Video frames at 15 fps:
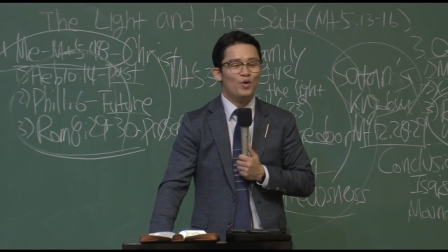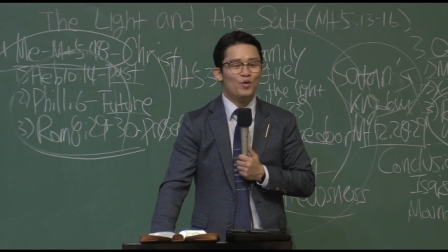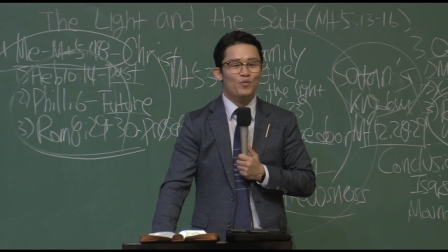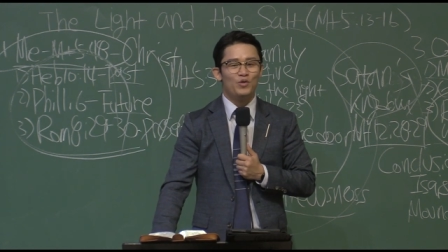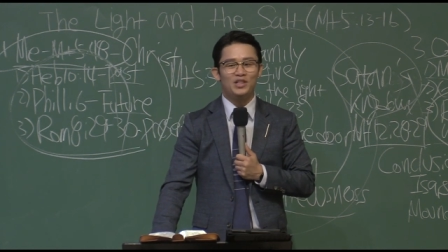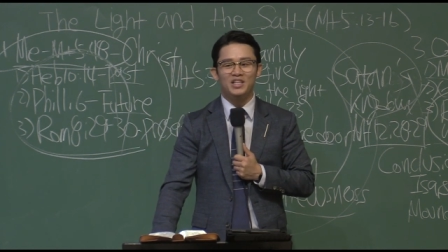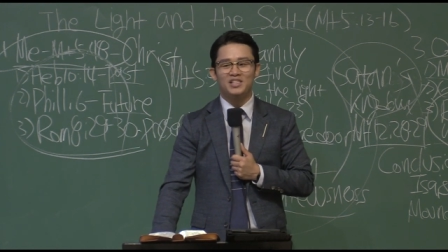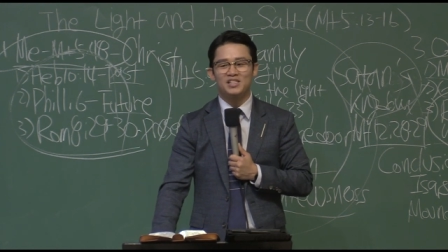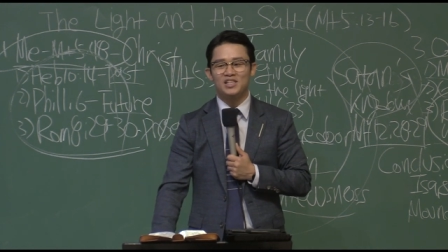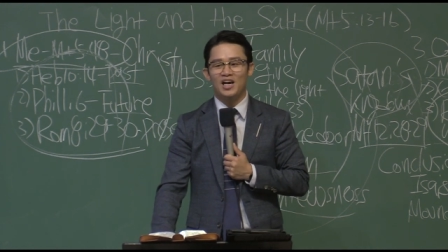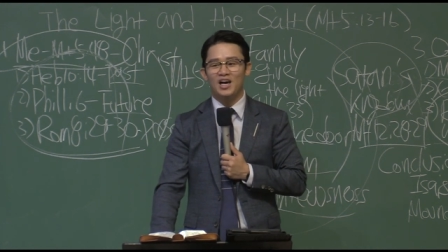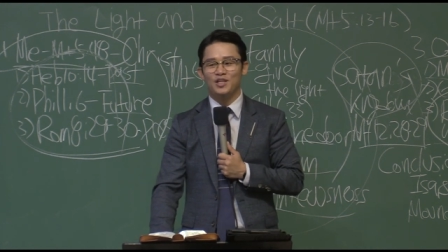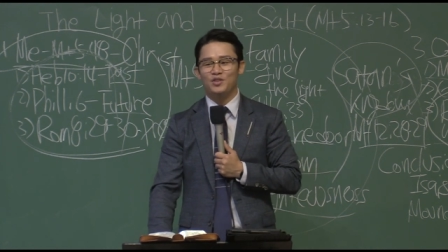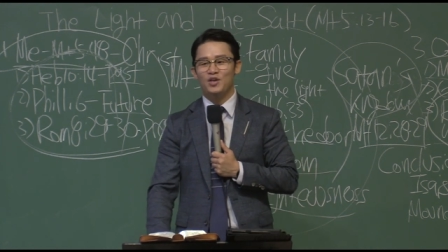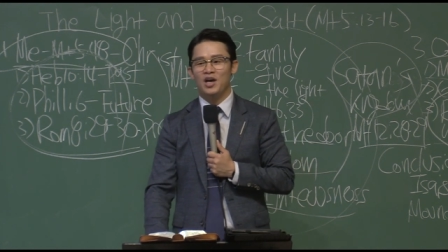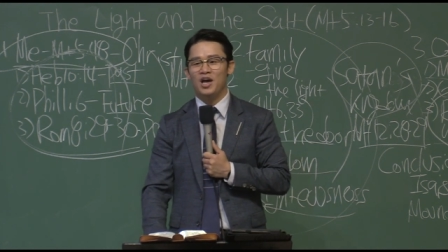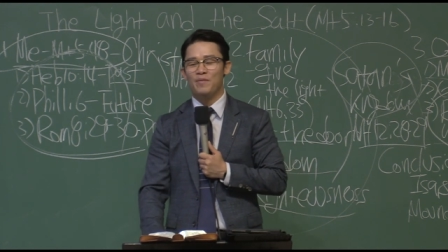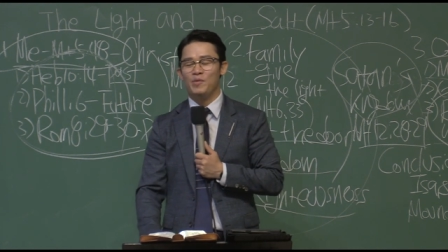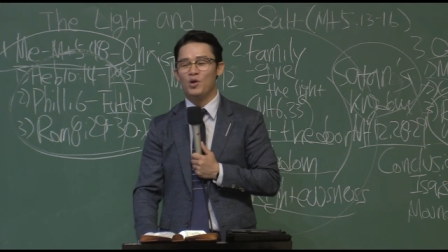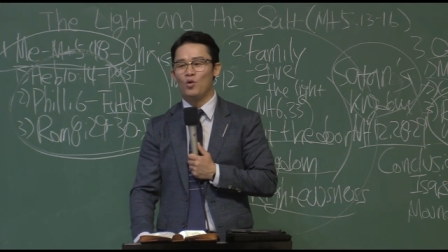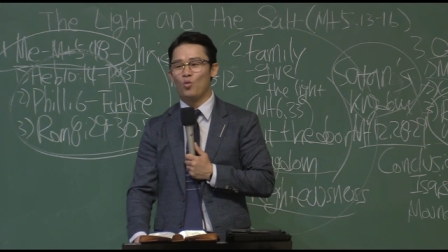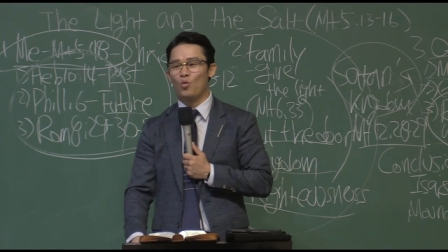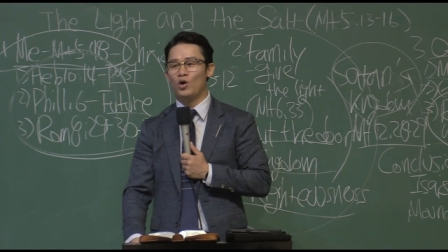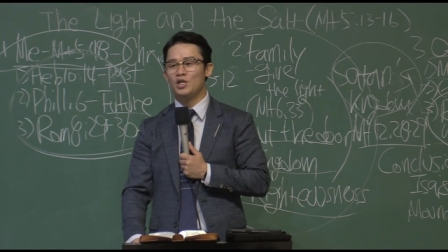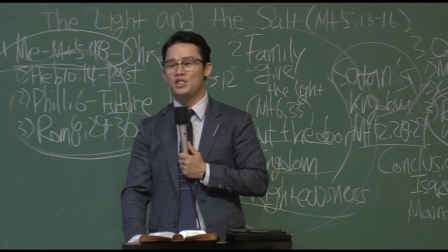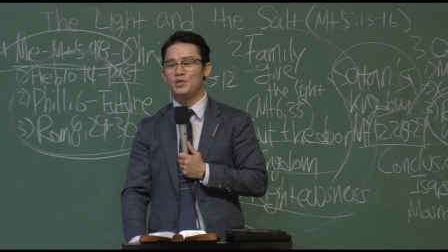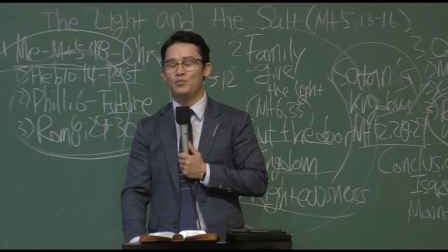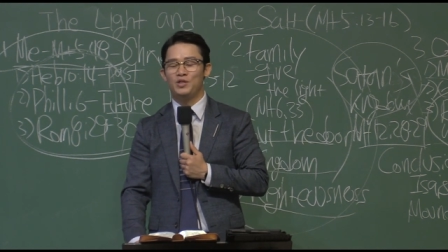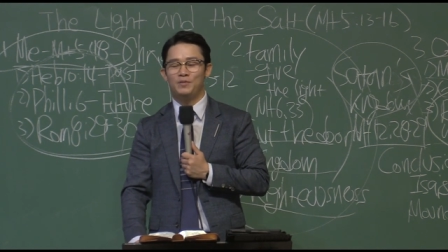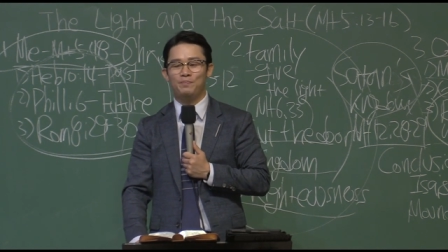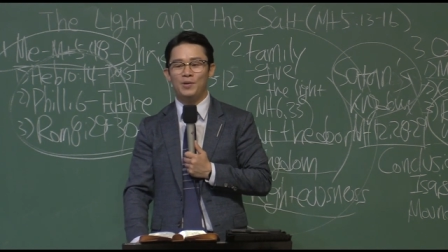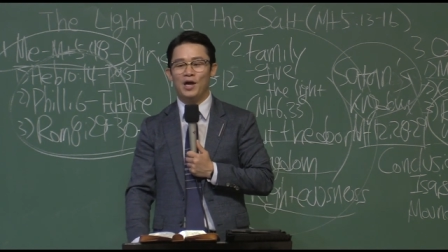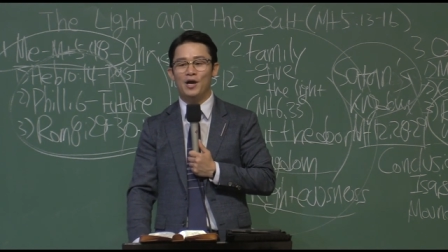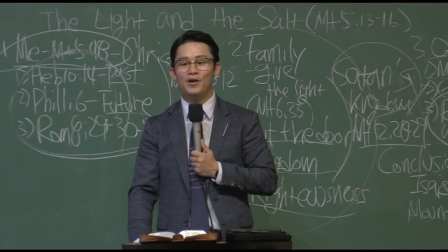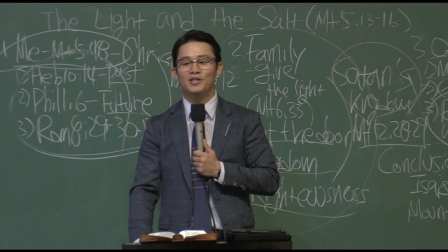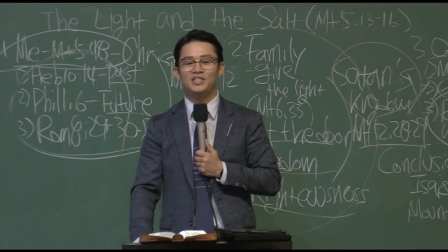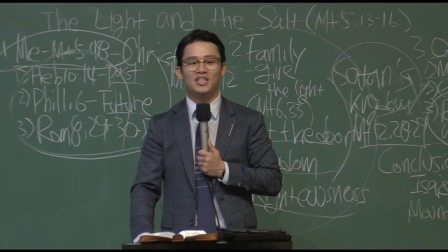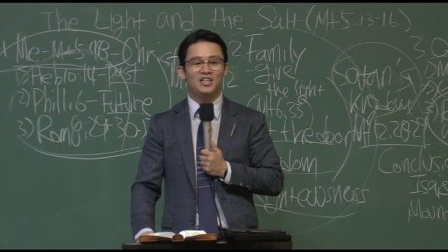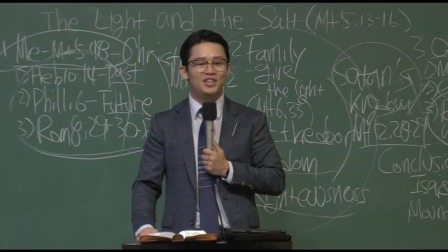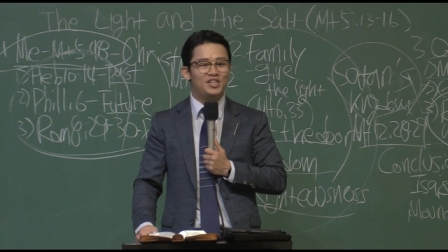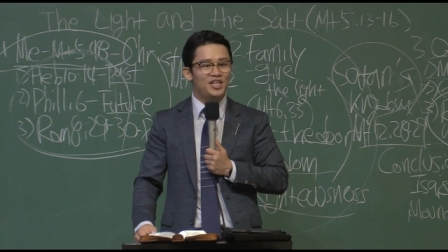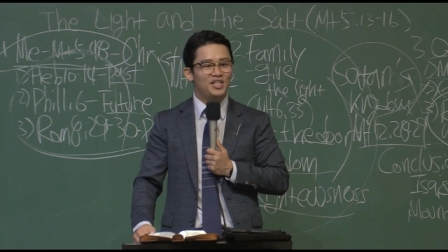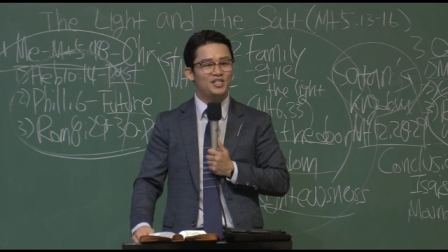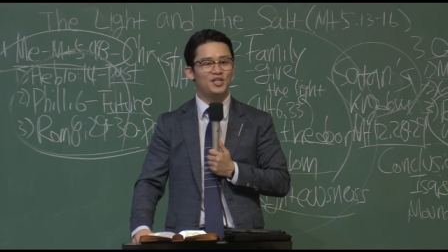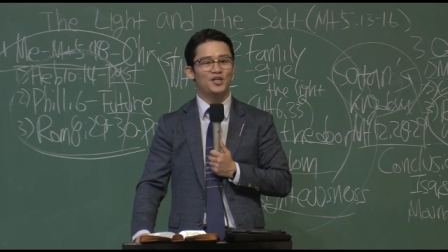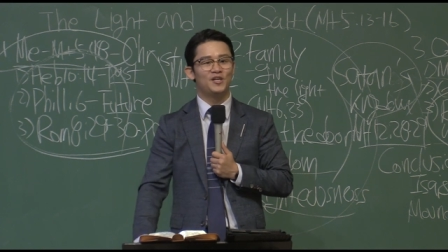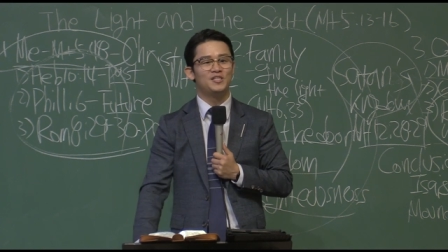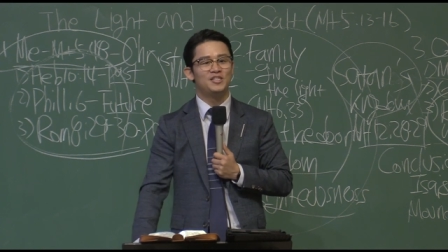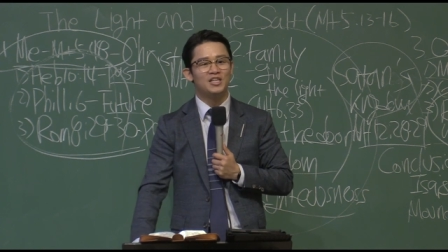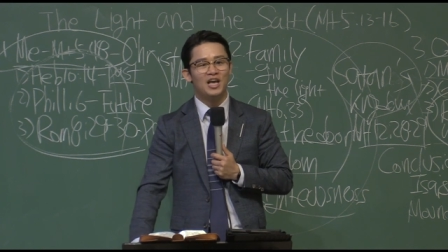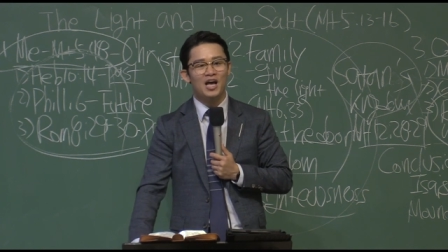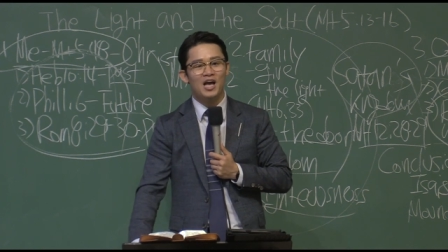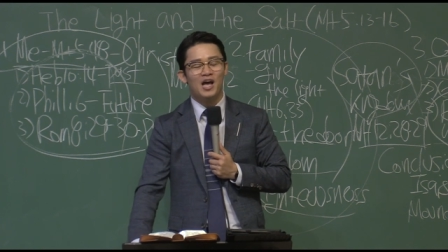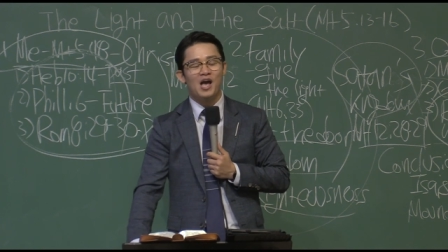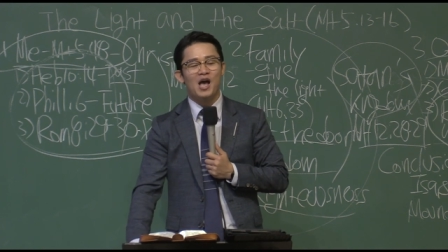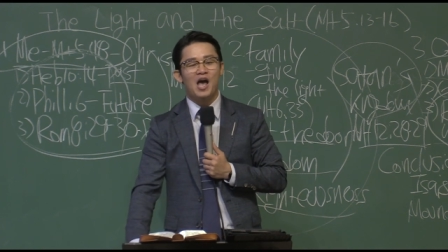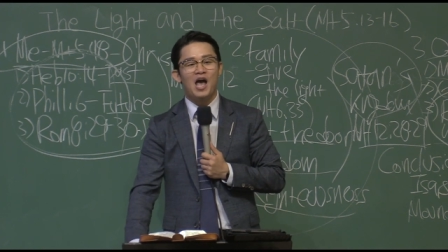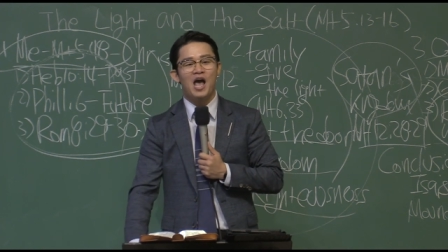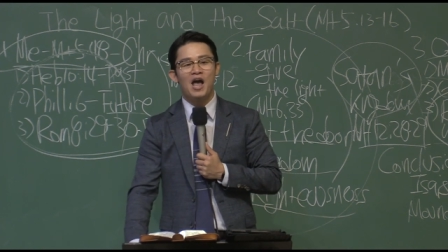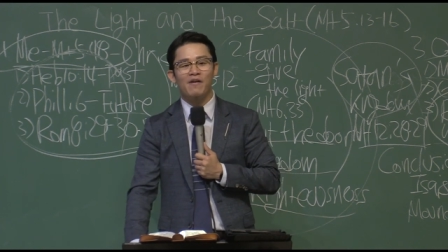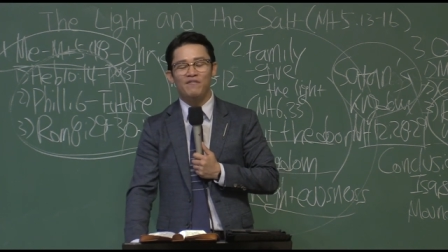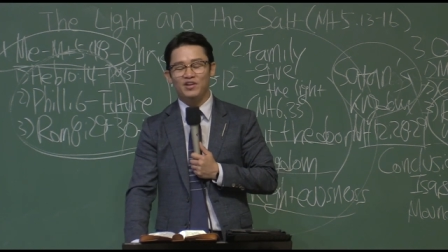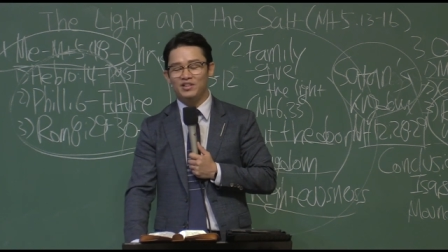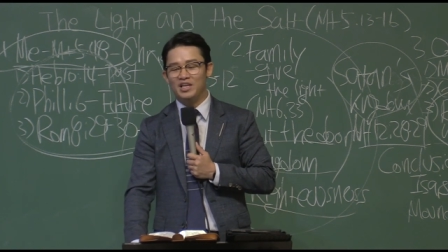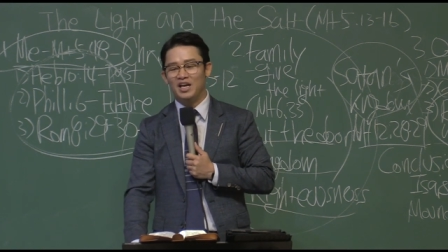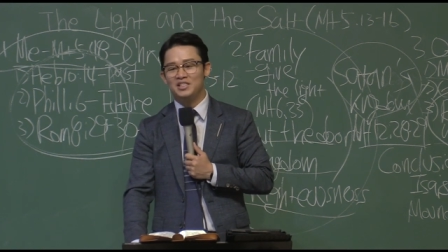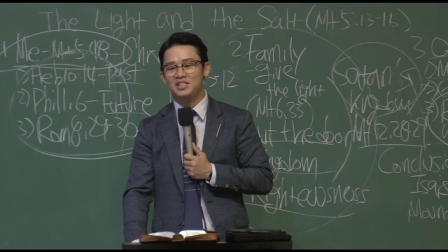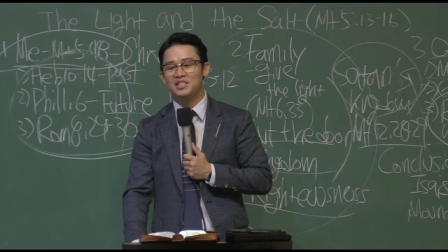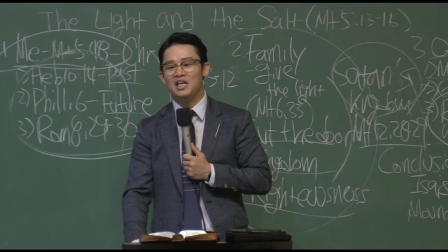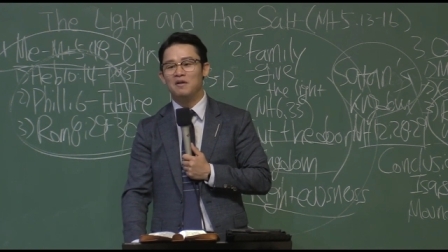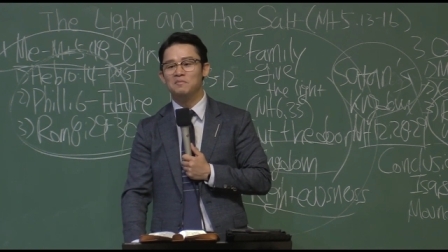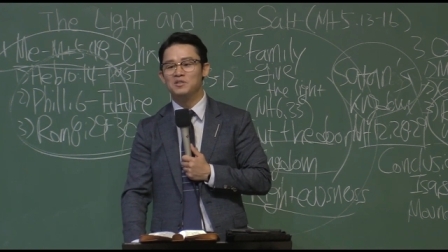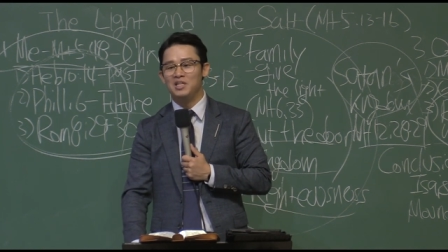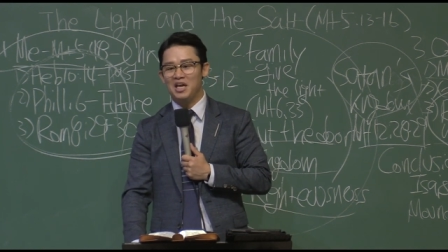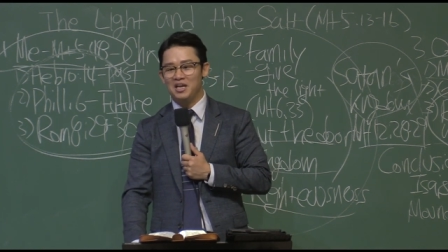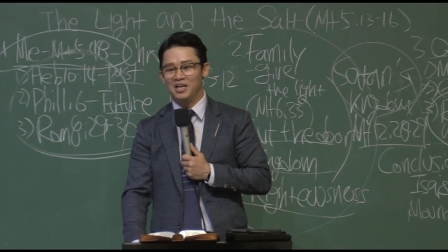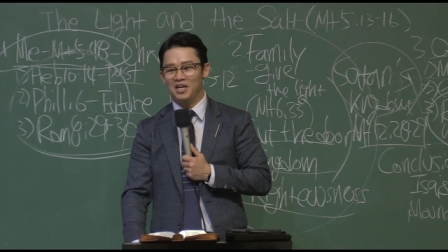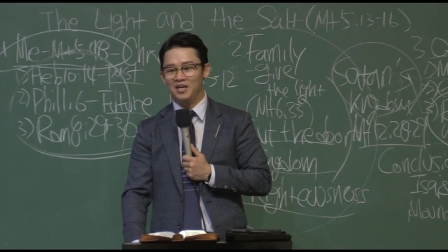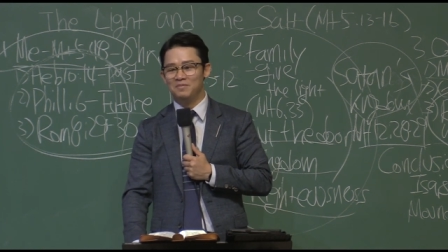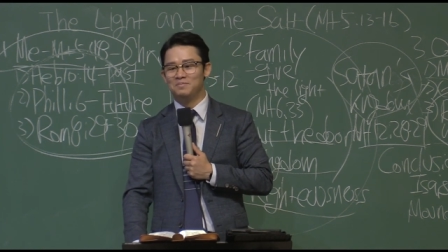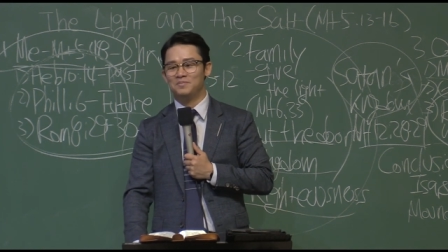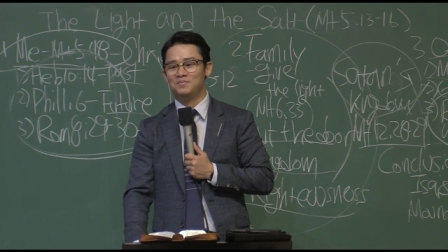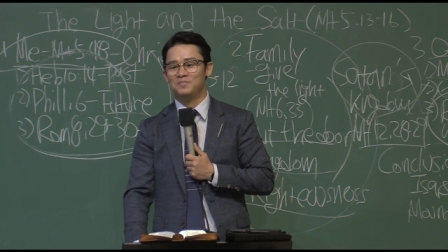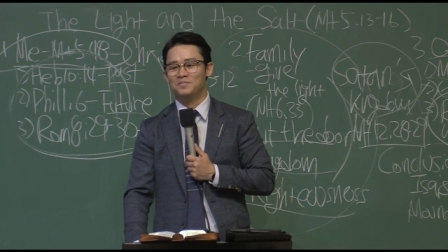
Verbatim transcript: we decide to having a worship with parents and teachers every day, 7 a.m.